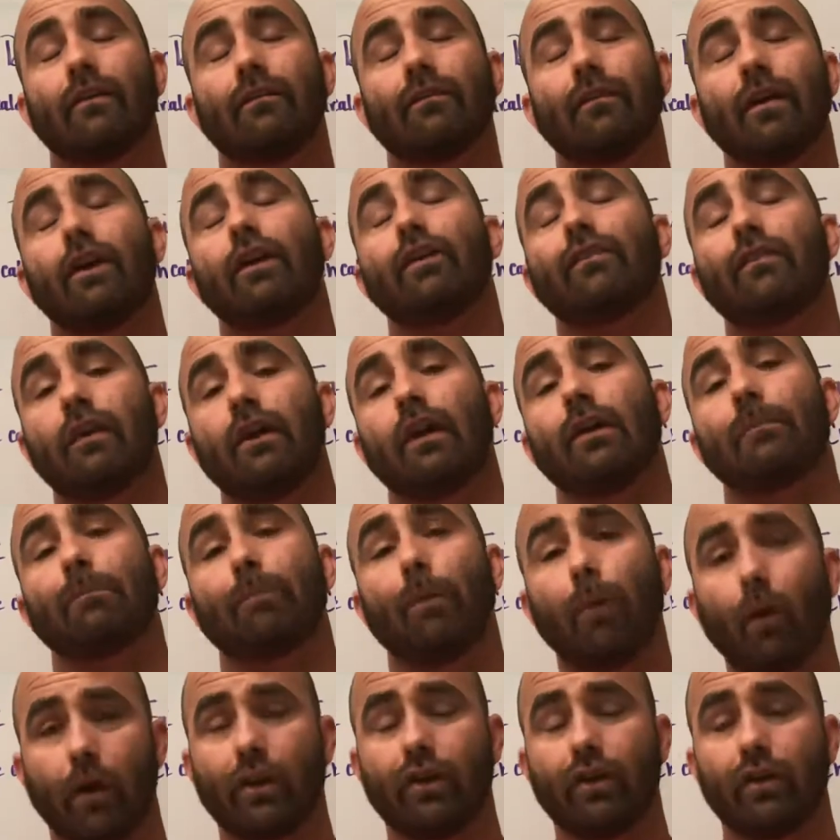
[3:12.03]
Very, very
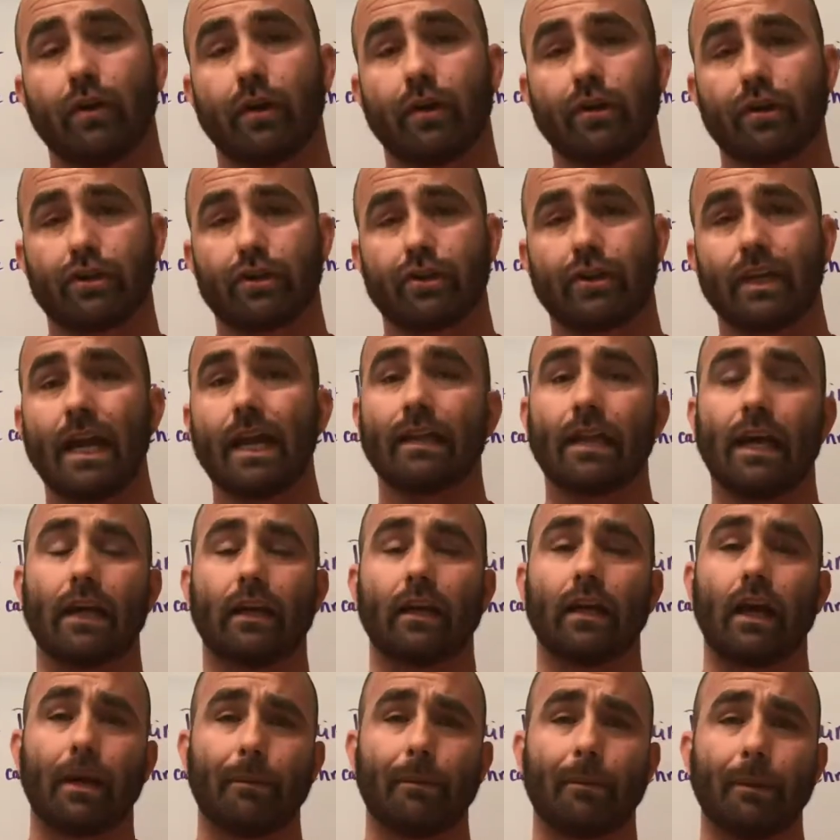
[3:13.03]
important. You understand that. A
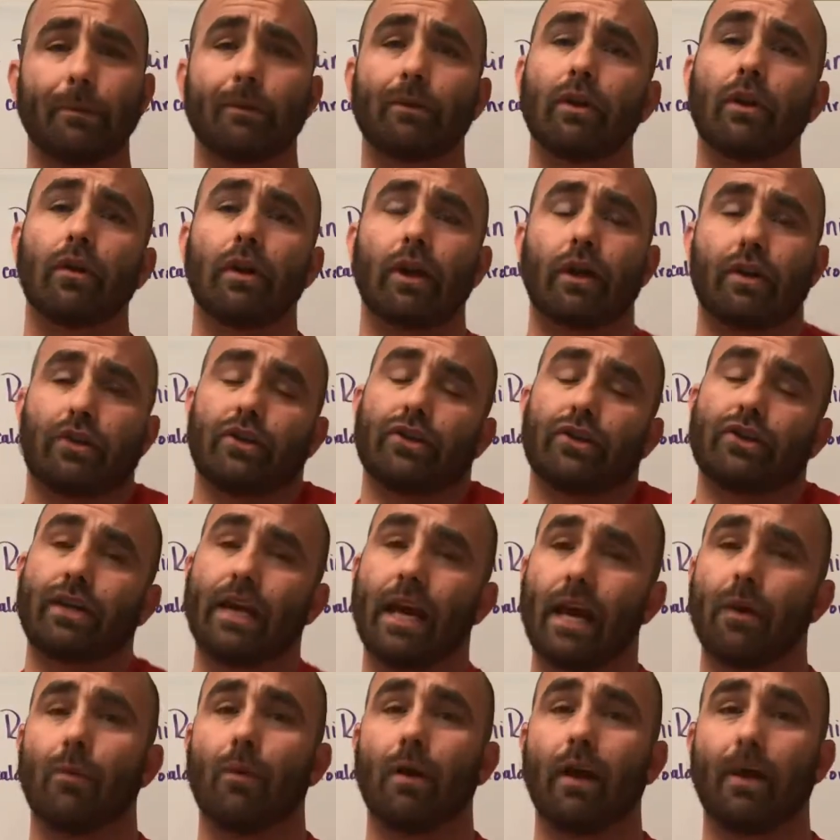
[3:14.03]
lot of people don't
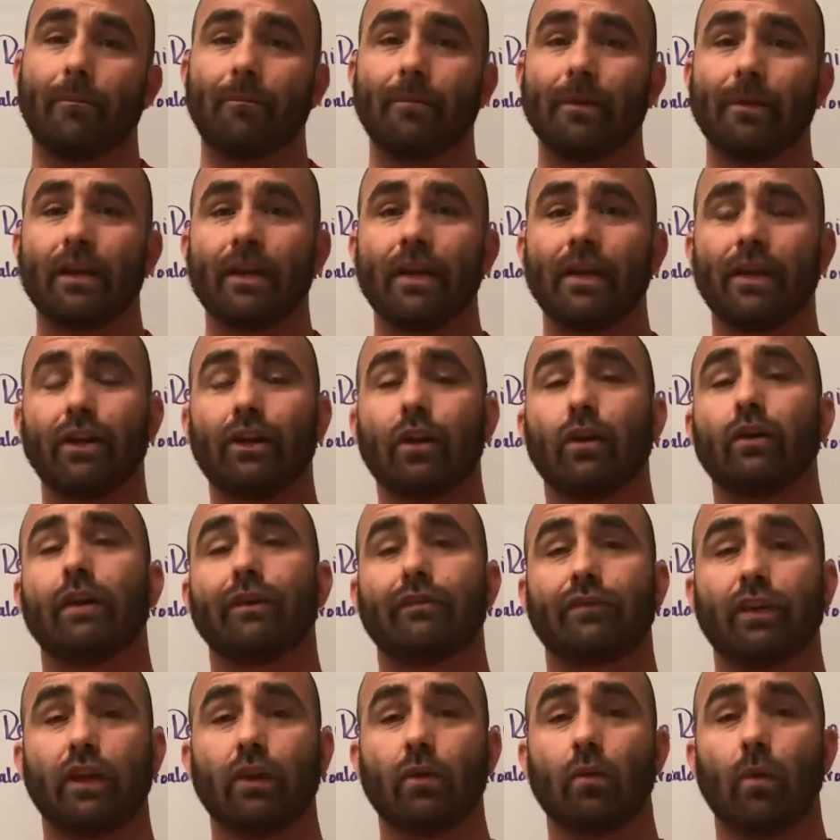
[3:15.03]
understand what,
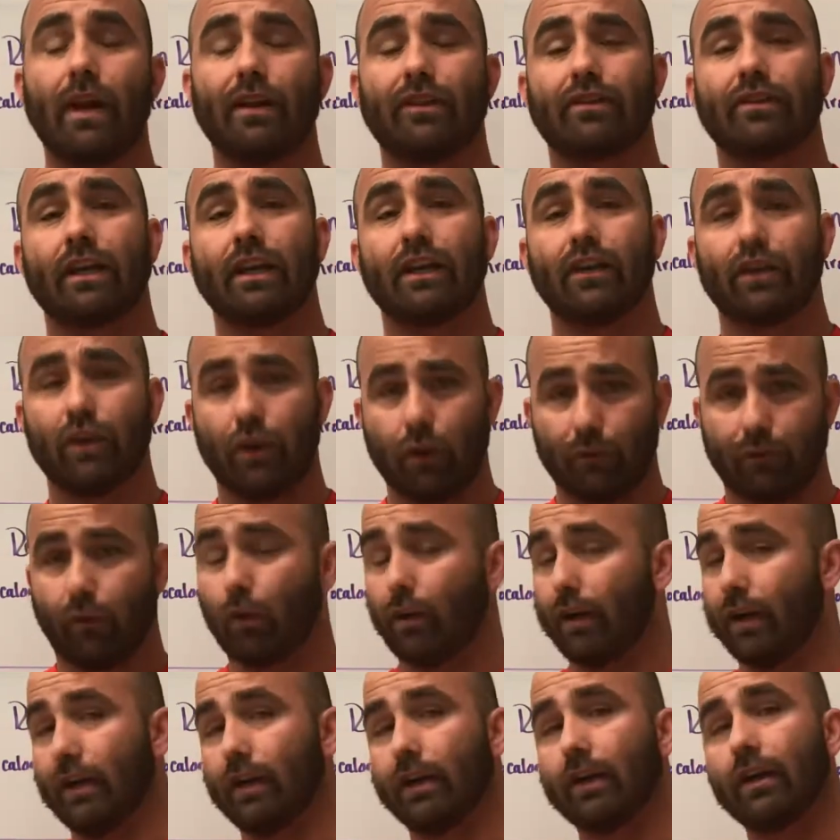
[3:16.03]
lifting weights can do
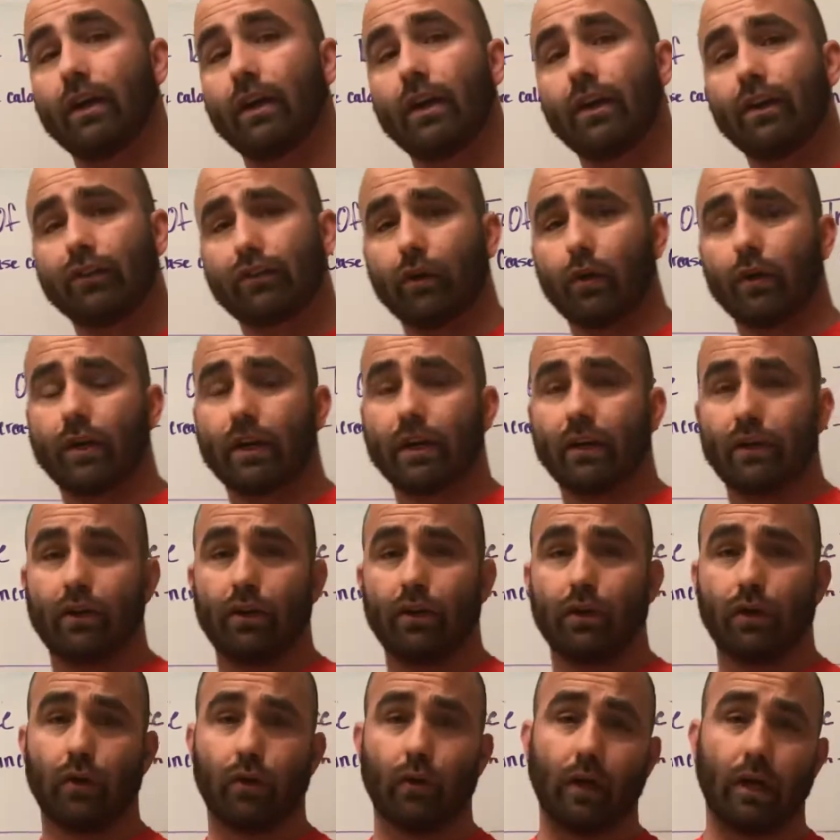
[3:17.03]
for you. So it can
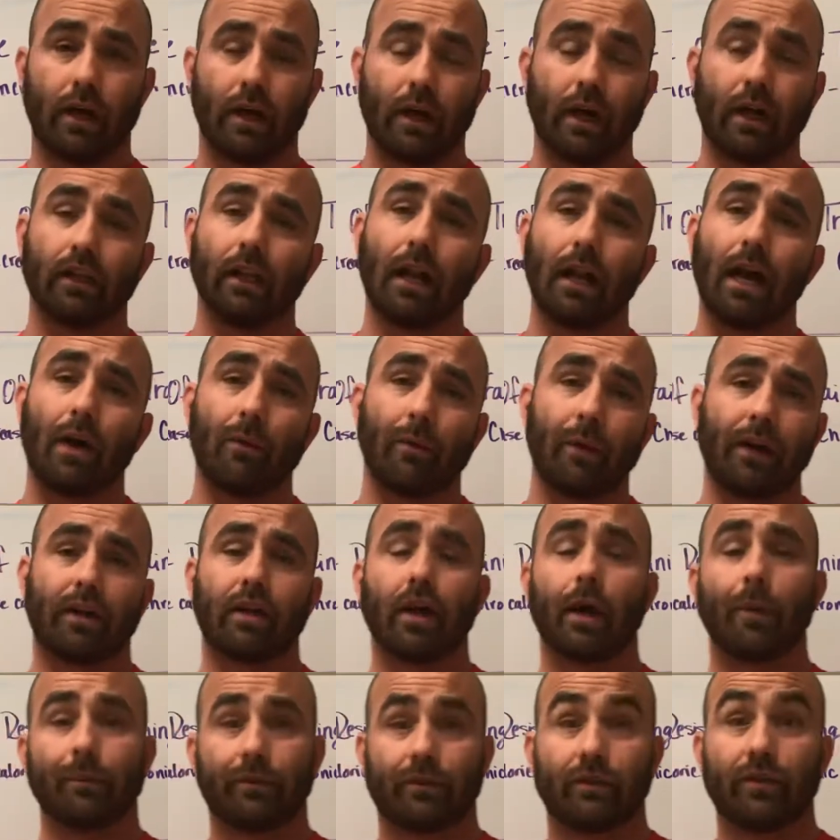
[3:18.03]
do a lot when it
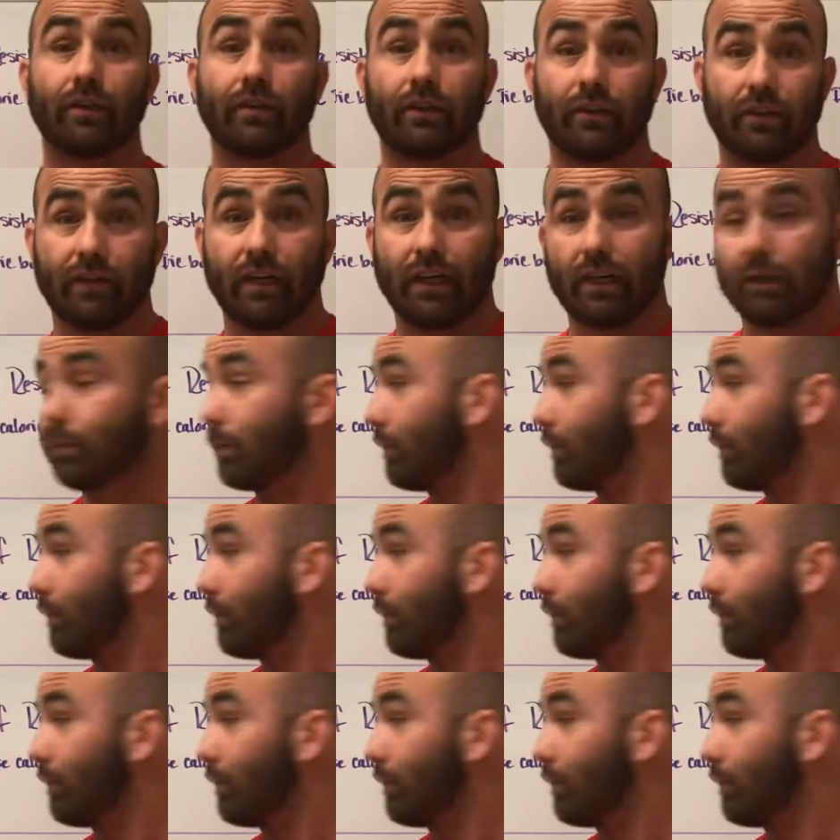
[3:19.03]
comes to disease